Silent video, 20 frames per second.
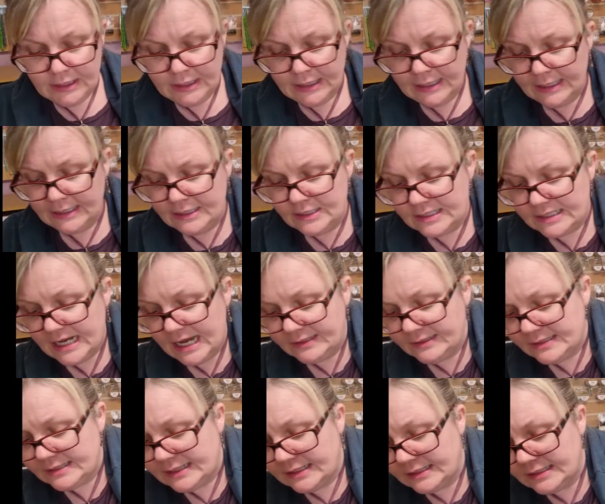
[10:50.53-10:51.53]
in 10
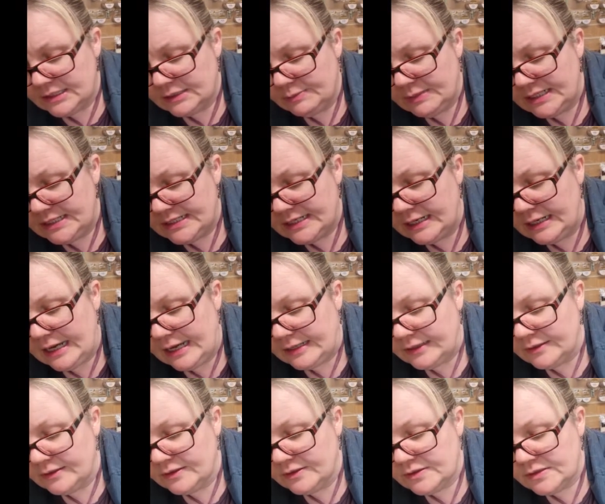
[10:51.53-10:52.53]
centimetre
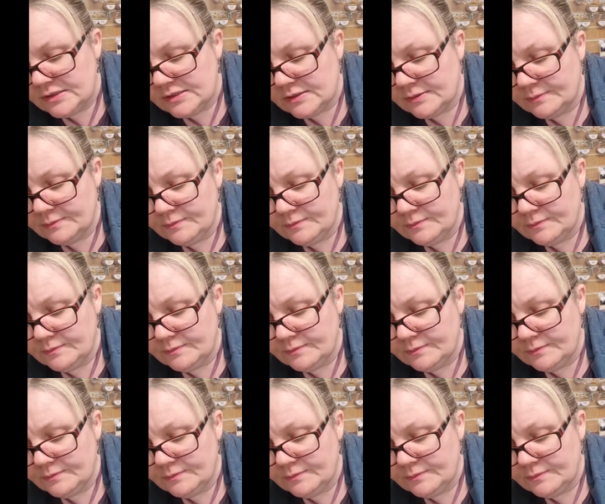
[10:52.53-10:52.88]
lengths.